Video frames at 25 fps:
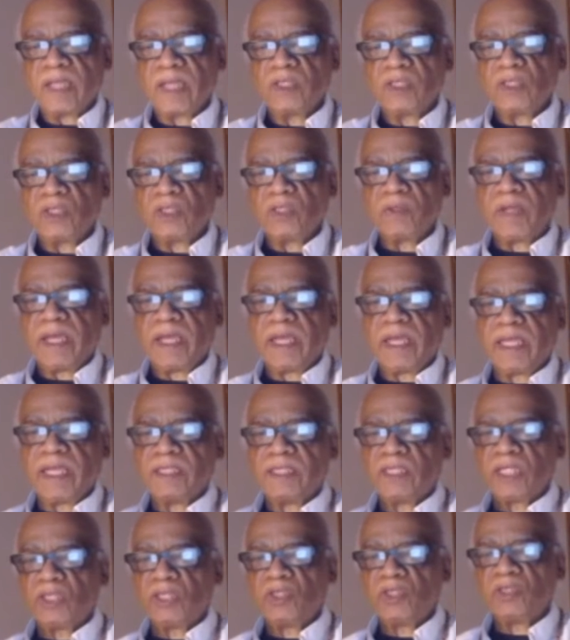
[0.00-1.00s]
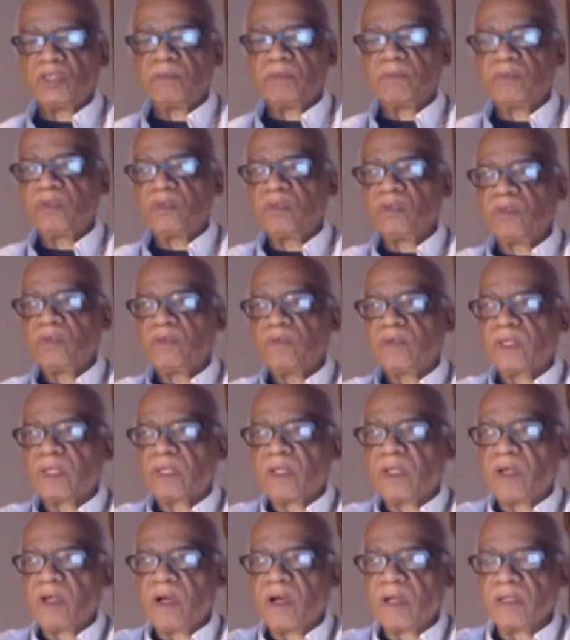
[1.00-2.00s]
as you age, as you move
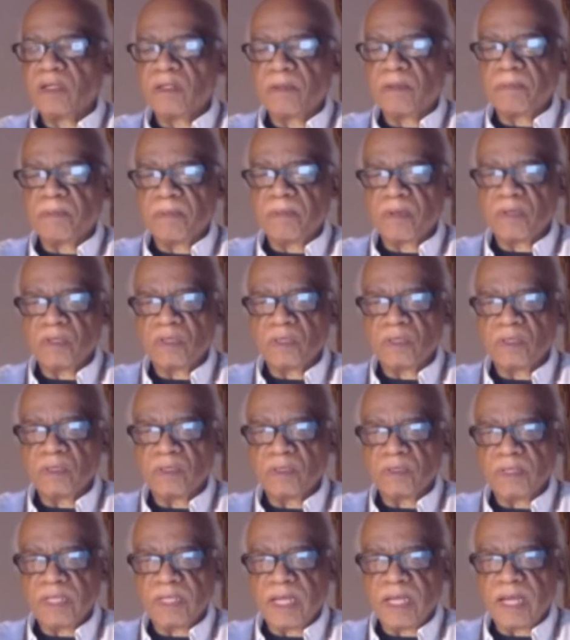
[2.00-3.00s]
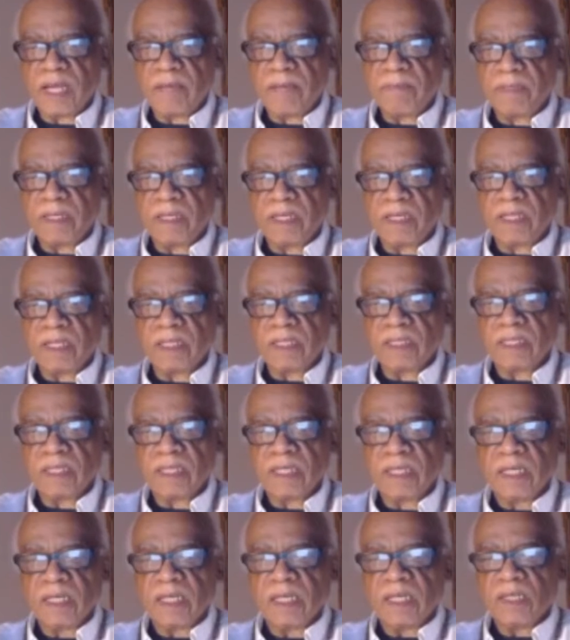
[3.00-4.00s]
along your personal timeline,
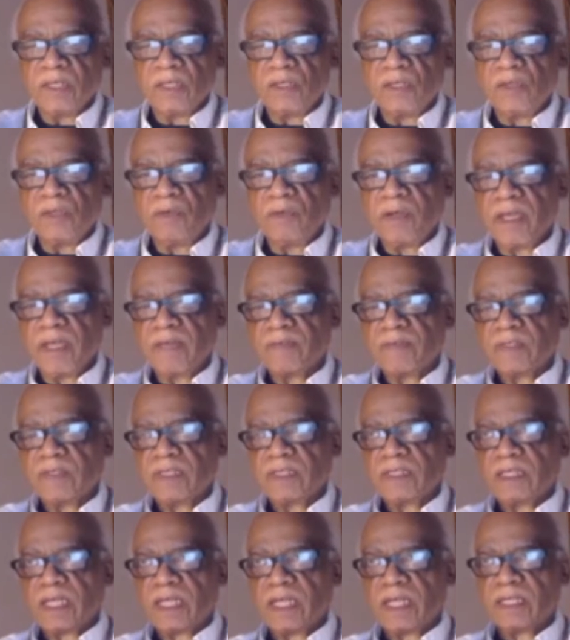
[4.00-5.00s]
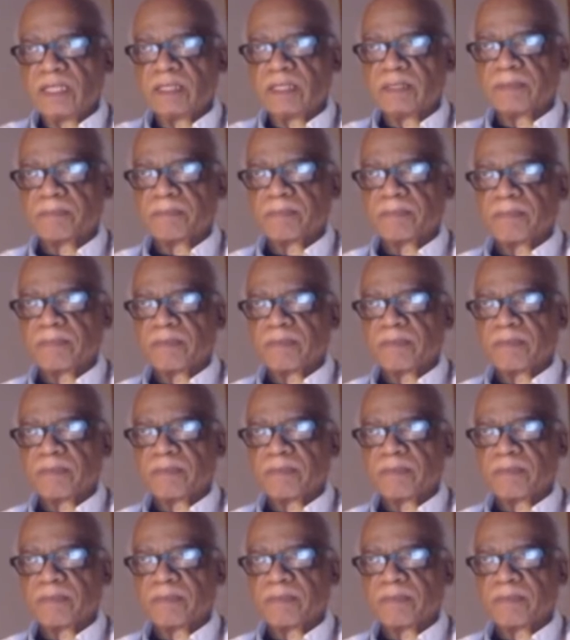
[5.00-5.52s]
you have set